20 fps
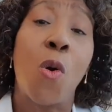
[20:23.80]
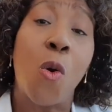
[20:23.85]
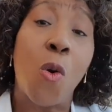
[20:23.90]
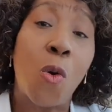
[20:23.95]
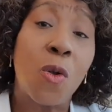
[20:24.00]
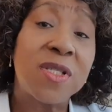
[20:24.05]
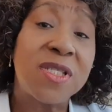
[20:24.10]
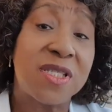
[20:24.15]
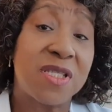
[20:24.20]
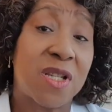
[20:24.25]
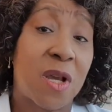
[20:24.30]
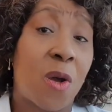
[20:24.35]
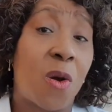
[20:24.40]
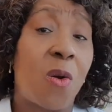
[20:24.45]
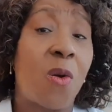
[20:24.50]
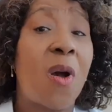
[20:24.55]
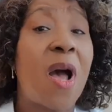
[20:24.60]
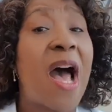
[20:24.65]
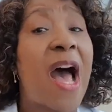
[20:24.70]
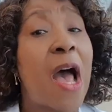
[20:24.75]

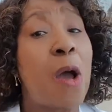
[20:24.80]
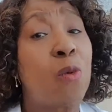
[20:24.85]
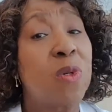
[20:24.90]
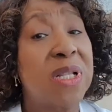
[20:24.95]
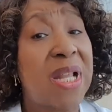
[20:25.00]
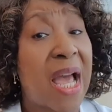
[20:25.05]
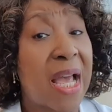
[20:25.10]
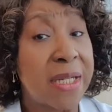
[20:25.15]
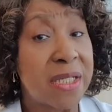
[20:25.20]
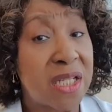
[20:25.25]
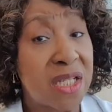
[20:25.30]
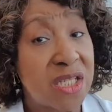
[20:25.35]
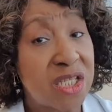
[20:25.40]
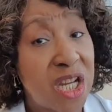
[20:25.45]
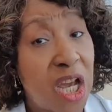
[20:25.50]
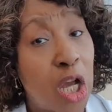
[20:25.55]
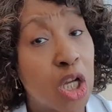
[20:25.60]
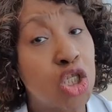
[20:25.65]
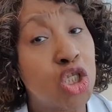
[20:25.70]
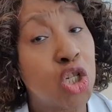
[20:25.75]
Also, I would like to
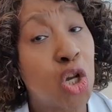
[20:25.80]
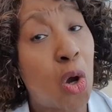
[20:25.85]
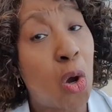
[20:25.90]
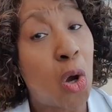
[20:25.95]
touch